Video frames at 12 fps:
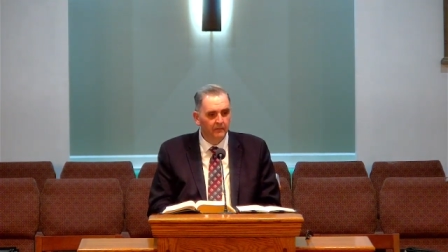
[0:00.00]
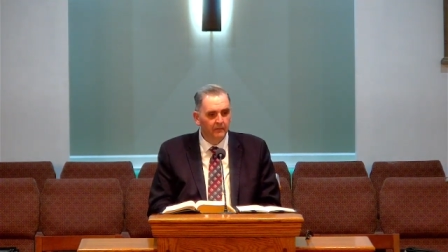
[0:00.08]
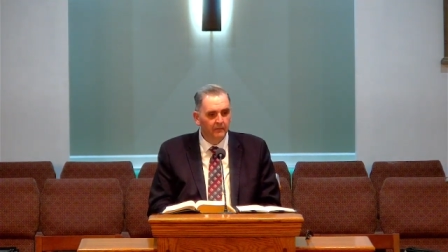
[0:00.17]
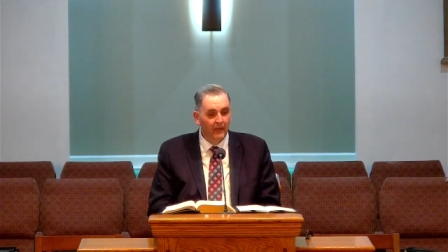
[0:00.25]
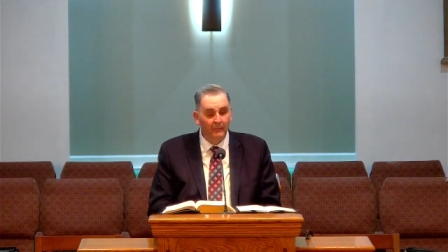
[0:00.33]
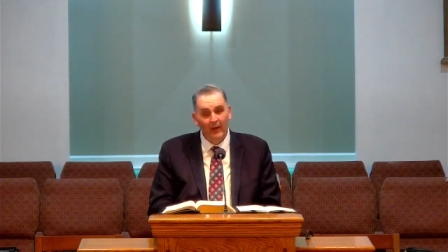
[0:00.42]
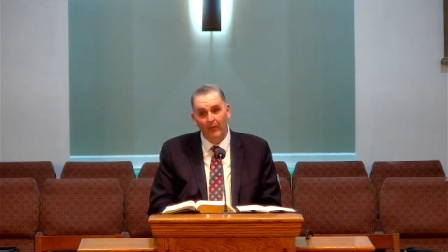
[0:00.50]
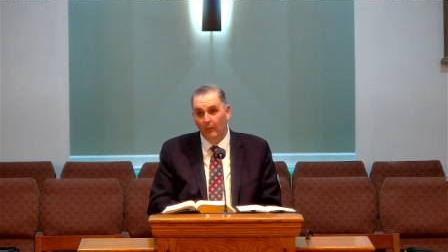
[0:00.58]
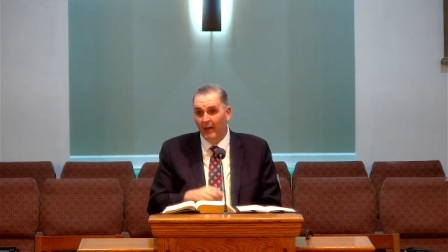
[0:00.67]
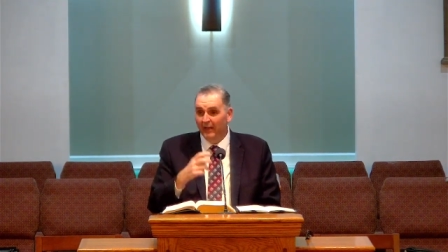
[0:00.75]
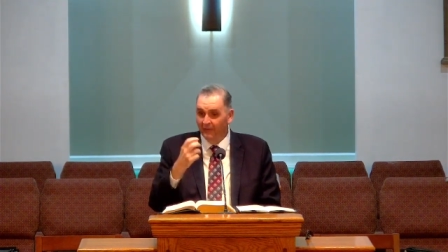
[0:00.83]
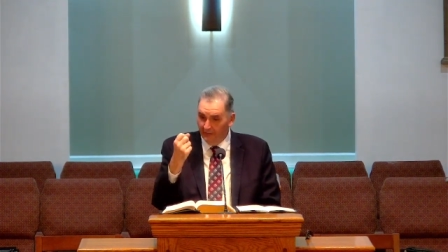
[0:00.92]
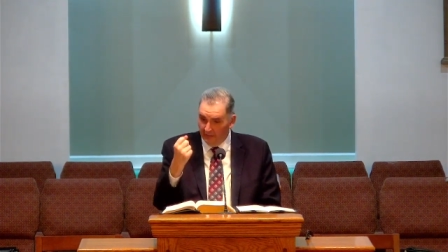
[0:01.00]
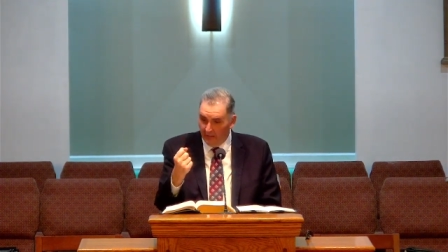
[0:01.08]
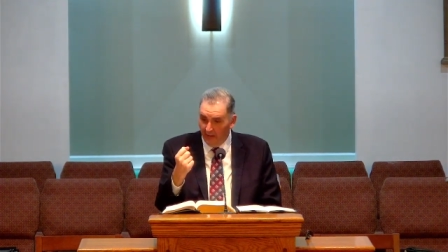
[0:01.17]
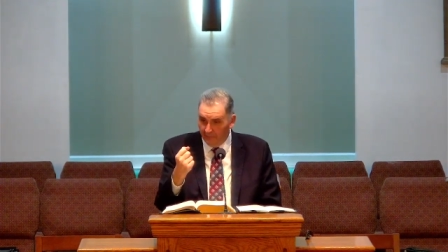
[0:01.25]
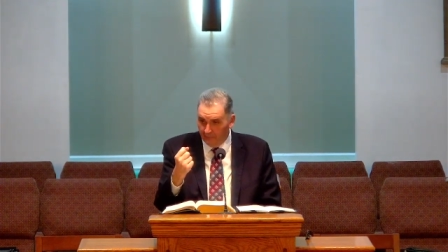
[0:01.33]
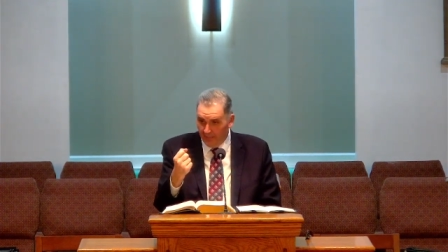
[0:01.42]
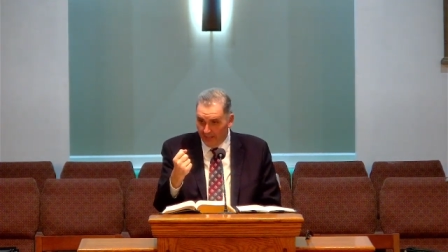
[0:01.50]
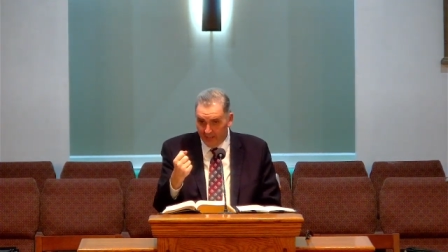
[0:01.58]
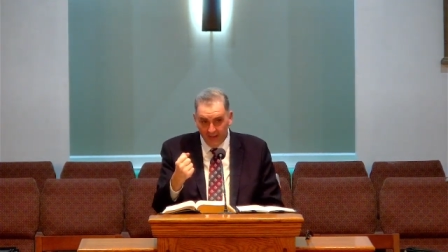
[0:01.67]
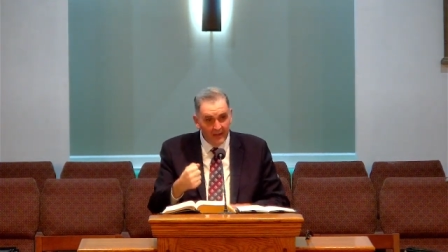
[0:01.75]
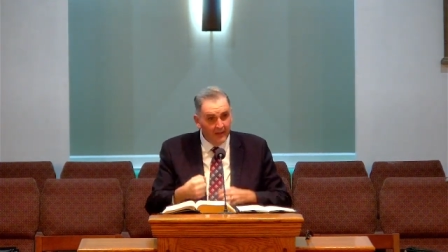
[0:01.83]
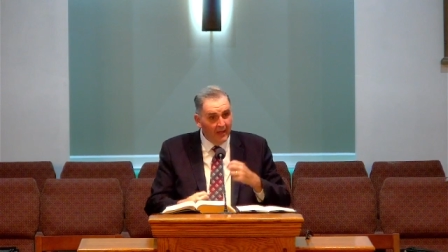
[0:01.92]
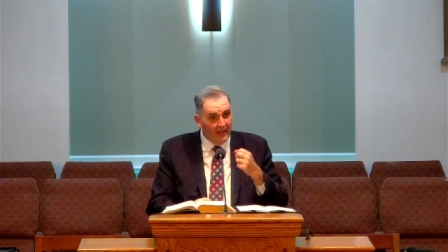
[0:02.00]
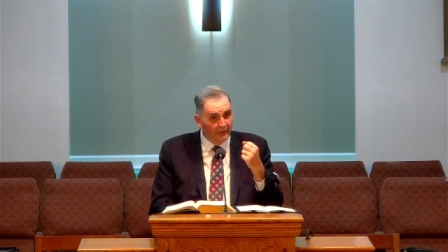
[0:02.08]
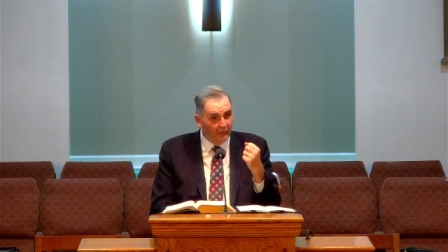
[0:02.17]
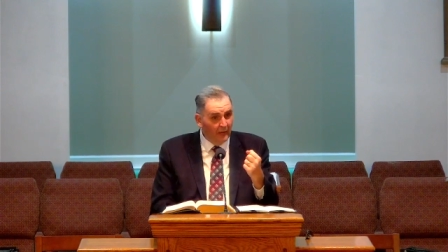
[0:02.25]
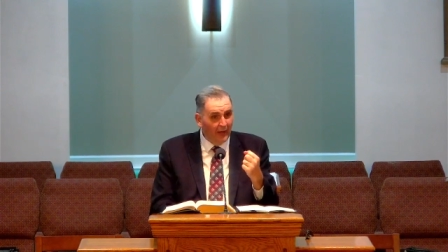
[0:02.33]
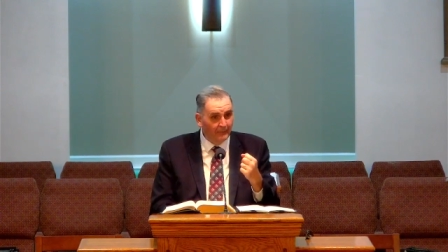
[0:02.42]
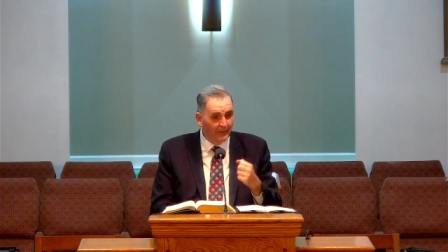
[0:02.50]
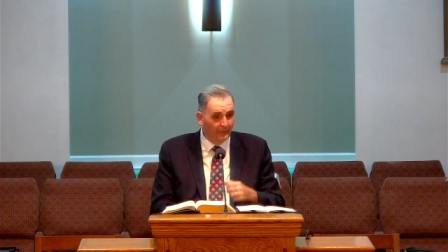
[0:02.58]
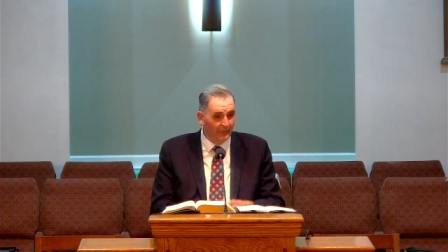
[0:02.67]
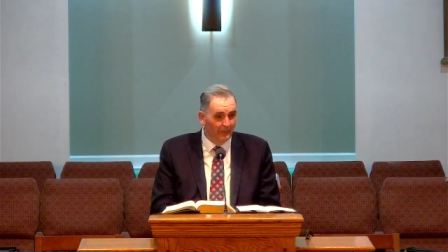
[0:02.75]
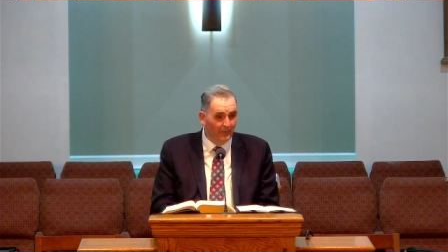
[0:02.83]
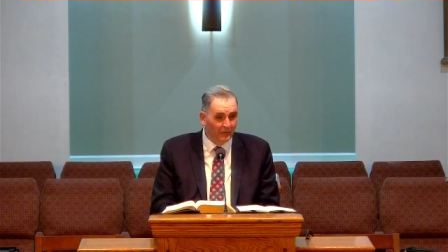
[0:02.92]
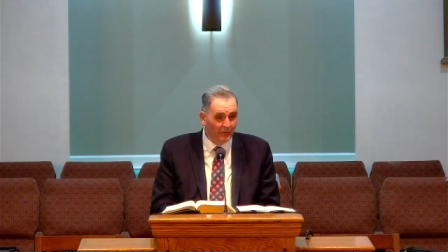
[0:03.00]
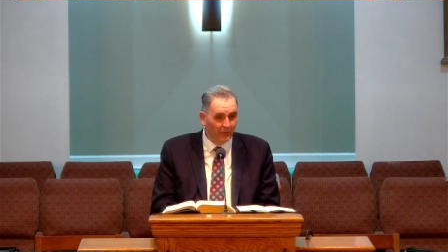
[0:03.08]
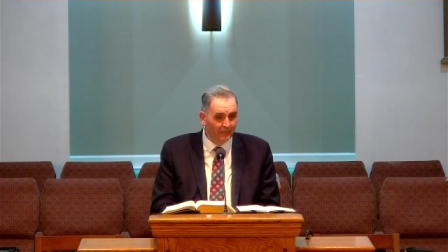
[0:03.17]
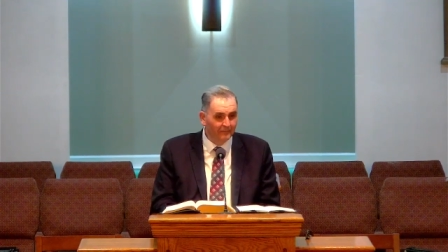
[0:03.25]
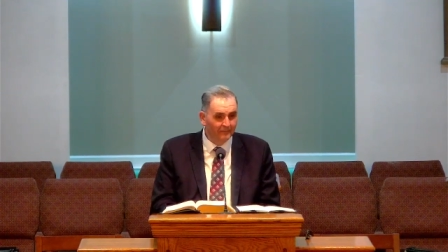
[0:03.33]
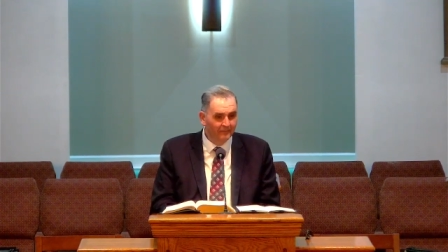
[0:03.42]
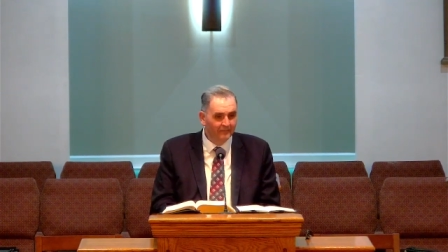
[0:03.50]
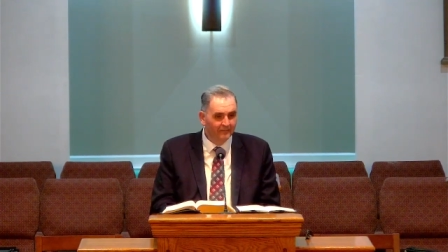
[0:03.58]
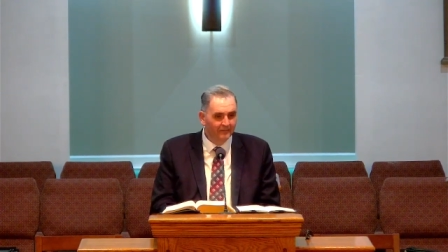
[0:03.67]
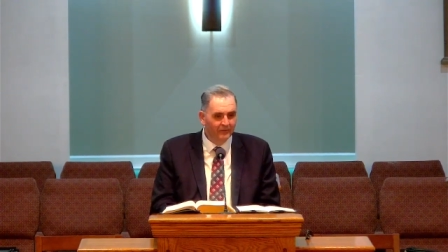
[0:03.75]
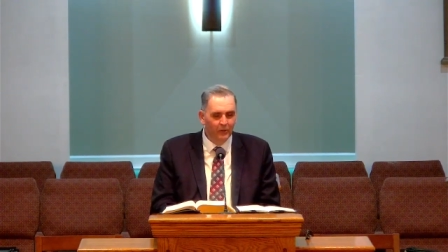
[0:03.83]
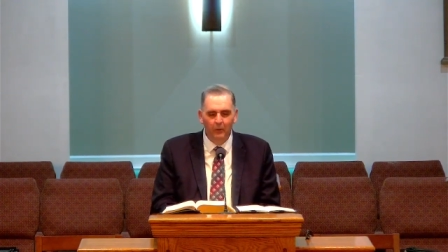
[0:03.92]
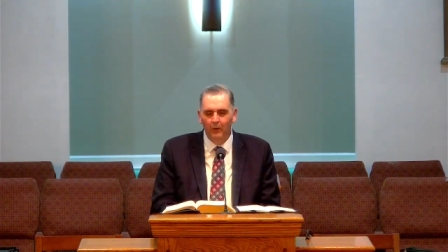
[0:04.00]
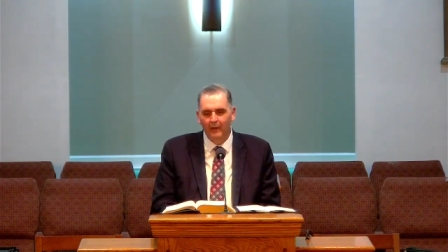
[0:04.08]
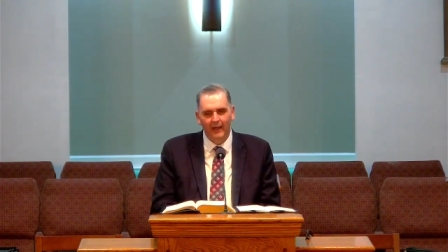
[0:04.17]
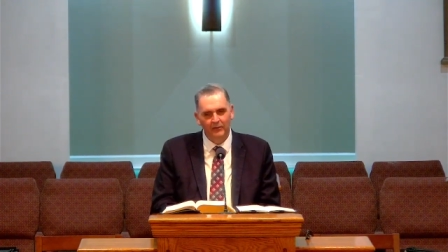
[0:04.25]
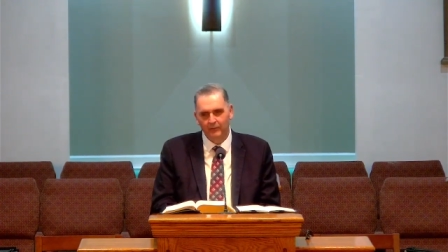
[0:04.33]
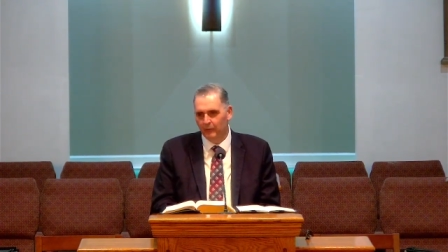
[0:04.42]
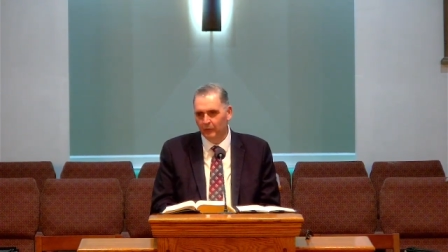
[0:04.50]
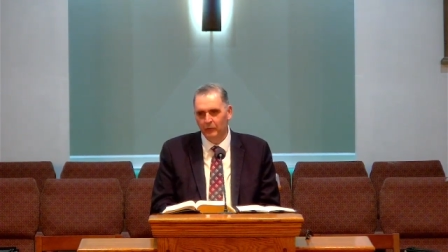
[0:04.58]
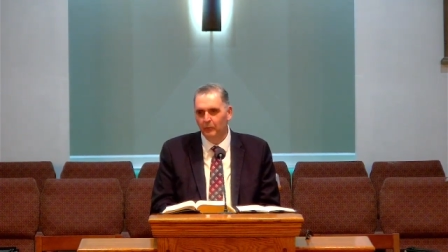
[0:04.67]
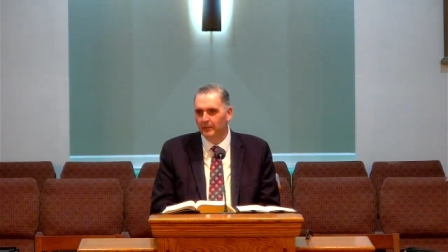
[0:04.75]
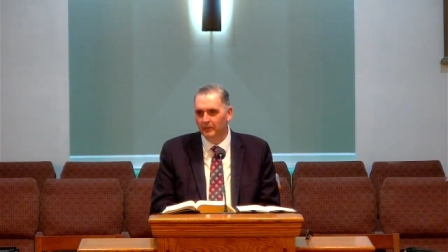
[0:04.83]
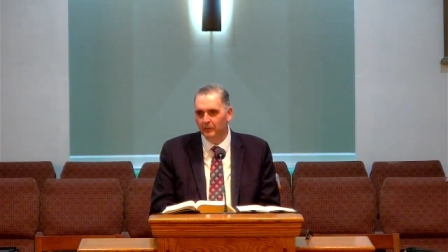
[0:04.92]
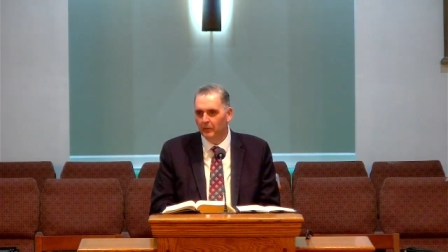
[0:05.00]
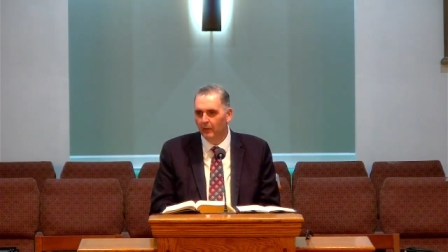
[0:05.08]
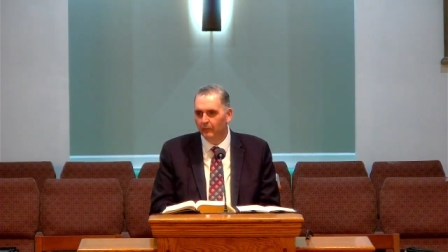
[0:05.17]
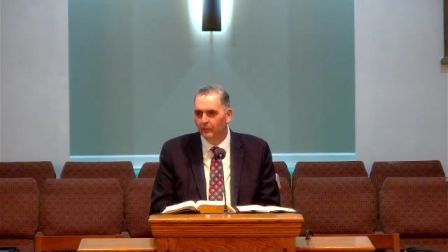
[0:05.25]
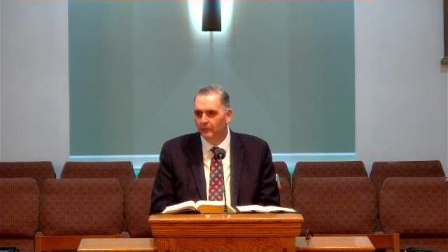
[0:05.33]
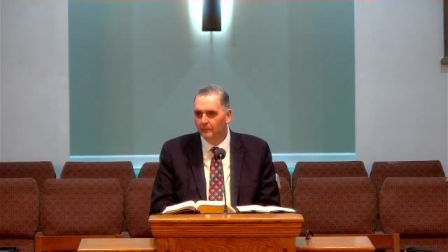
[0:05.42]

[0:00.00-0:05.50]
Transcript: And by the way, if you love me and you're wrapped up in the mission, you won't ask for stupid stuff.